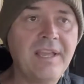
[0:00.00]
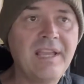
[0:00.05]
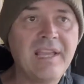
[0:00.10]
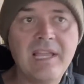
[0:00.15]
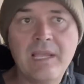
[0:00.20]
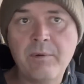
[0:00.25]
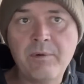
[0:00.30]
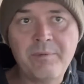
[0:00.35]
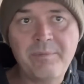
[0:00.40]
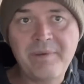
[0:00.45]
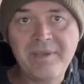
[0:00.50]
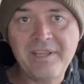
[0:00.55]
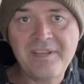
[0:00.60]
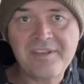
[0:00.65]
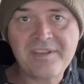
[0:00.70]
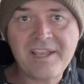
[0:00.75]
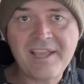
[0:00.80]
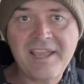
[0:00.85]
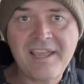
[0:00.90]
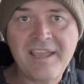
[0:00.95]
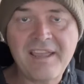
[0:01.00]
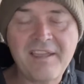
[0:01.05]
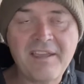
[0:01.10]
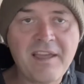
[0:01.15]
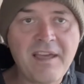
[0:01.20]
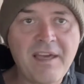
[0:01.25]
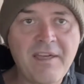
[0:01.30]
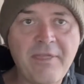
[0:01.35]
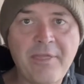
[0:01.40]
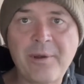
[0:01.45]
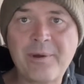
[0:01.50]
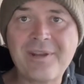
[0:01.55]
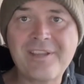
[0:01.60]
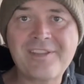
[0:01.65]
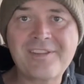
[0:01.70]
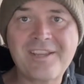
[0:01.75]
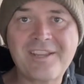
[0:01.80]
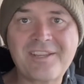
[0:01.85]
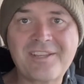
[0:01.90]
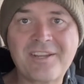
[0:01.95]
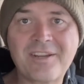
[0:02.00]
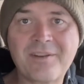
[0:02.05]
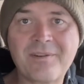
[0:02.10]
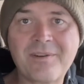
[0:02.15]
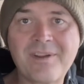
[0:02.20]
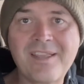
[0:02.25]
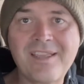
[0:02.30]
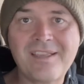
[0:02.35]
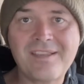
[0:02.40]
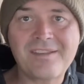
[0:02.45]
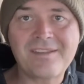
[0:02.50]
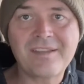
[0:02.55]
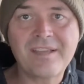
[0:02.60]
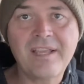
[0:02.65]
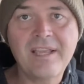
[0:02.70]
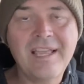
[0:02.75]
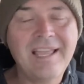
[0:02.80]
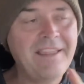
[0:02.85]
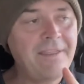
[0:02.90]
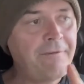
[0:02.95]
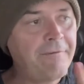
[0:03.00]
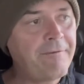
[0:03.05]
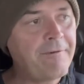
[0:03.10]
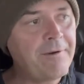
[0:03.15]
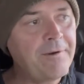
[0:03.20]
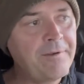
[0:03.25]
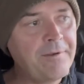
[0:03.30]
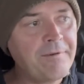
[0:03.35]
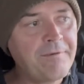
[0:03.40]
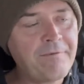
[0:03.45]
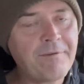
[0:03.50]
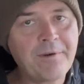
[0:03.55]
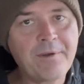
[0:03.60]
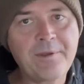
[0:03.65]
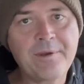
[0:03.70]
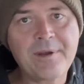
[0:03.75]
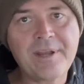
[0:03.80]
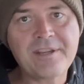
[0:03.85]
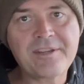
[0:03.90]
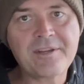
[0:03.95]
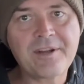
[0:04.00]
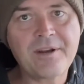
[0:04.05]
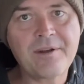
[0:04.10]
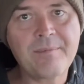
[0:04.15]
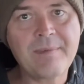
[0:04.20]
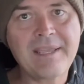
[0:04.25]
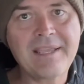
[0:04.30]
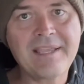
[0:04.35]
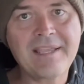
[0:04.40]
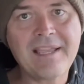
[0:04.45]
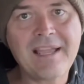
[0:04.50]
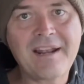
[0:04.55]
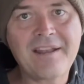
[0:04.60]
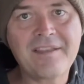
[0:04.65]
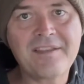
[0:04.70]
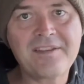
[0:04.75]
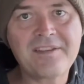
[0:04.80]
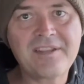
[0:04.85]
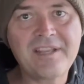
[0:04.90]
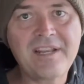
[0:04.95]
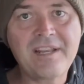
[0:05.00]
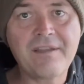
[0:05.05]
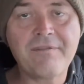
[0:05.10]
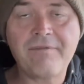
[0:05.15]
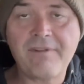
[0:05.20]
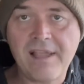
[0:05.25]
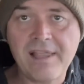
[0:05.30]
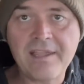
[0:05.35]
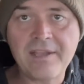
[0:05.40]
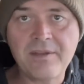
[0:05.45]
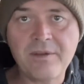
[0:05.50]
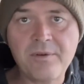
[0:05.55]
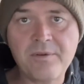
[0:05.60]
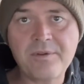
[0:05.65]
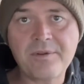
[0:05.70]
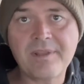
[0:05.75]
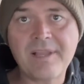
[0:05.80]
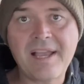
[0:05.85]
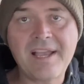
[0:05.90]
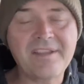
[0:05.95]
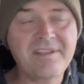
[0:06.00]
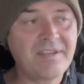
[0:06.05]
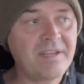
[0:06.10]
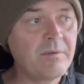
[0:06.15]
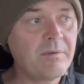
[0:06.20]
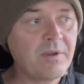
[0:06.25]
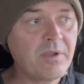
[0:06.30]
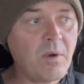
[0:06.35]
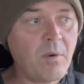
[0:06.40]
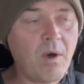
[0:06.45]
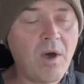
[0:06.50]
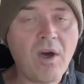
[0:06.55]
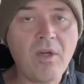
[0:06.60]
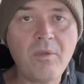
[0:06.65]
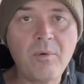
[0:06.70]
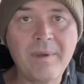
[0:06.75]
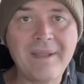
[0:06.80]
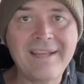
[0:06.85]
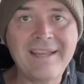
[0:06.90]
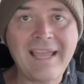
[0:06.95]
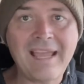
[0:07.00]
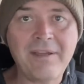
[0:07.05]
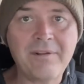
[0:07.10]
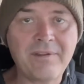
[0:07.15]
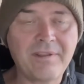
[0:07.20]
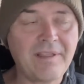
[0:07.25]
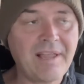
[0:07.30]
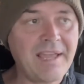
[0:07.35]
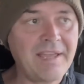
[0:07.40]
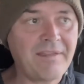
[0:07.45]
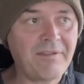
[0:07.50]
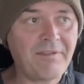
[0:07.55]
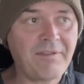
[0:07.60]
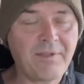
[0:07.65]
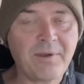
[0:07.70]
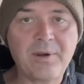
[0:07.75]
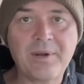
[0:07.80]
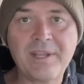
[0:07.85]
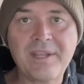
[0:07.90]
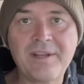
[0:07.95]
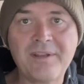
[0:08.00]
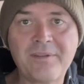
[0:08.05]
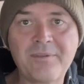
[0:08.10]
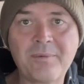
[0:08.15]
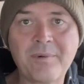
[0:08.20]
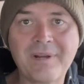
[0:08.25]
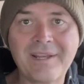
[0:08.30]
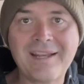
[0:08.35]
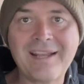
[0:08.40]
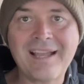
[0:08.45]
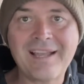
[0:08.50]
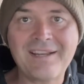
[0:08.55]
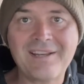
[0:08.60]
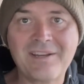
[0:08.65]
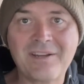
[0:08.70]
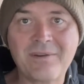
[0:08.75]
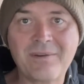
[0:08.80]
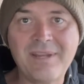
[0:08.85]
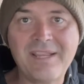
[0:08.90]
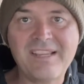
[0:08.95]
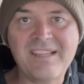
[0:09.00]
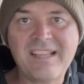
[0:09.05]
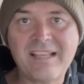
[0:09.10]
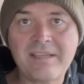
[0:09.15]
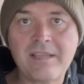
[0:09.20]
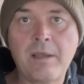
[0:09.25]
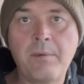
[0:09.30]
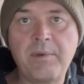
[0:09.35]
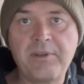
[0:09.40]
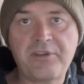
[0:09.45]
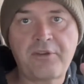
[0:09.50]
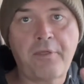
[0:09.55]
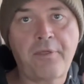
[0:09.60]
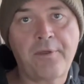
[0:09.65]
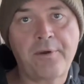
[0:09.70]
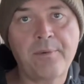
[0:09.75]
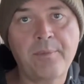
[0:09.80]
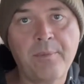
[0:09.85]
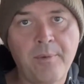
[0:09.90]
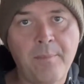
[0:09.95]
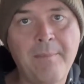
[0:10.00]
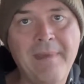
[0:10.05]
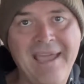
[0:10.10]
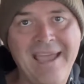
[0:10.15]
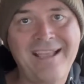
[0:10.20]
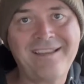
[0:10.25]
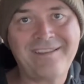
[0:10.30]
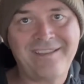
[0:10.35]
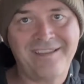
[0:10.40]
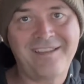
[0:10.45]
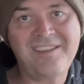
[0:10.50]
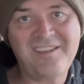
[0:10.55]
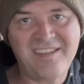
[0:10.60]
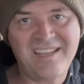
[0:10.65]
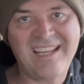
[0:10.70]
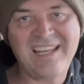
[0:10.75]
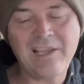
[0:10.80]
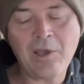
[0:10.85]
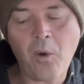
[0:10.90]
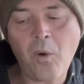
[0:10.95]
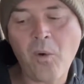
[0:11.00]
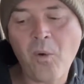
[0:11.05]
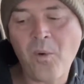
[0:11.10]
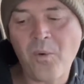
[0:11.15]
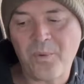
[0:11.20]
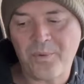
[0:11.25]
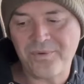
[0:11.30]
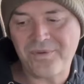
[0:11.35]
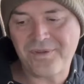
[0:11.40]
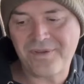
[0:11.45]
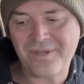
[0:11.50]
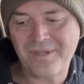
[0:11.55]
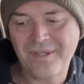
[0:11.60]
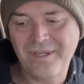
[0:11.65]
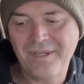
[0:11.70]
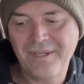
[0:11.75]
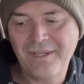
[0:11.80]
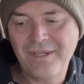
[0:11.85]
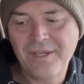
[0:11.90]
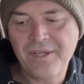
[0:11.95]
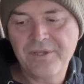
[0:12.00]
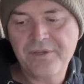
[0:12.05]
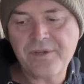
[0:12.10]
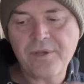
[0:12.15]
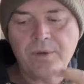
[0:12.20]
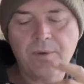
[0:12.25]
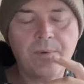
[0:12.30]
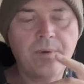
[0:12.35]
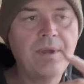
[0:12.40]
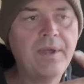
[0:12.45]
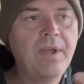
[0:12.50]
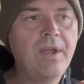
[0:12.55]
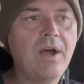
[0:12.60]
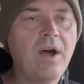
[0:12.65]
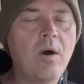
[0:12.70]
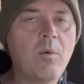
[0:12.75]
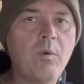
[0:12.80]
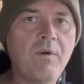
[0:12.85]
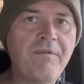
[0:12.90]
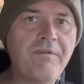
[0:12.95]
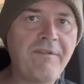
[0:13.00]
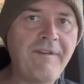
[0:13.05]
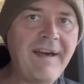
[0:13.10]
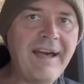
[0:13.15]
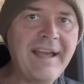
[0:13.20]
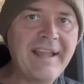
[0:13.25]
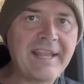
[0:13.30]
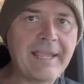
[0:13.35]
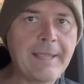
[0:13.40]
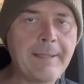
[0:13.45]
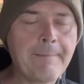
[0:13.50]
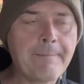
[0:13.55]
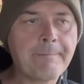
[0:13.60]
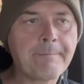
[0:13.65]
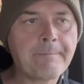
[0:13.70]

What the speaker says: it would be, say, 36 degrees. And the further and further I started making out of the city, it finally neutralized. It would go all the way down to like 30 to 29 degrees. That's how much thermal mass the city holds. So a Wofaty